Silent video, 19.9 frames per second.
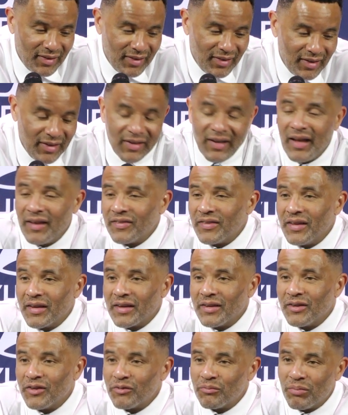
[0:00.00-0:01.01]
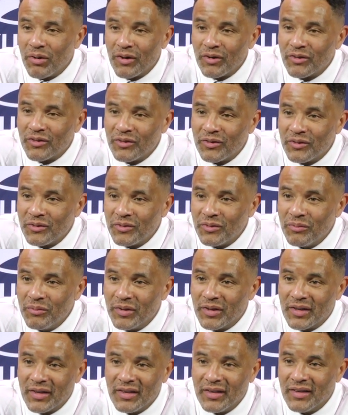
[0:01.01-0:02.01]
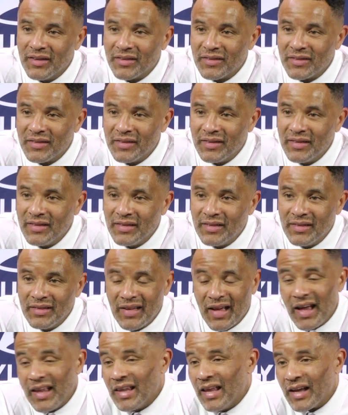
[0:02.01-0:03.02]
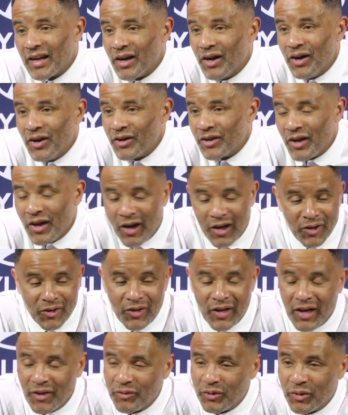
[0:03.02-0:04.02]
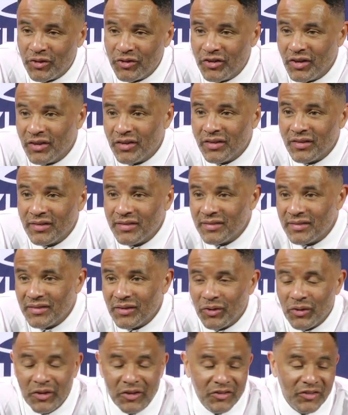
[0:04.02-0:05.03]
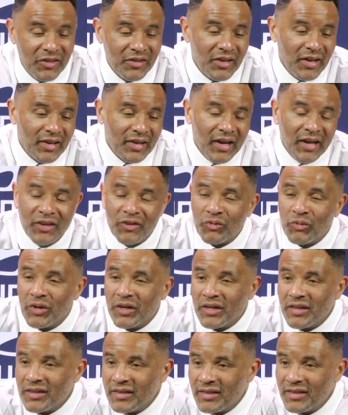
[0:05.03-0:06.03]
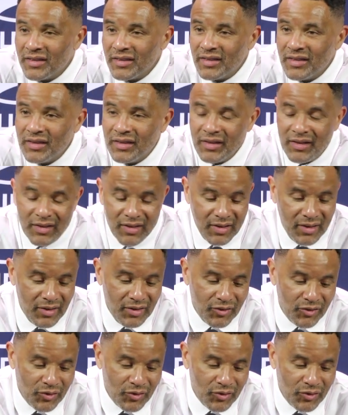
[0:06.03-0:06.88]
and not thinking it's personal, because I like all y'all, I don't have no agenda. The only agenda I got is winning. And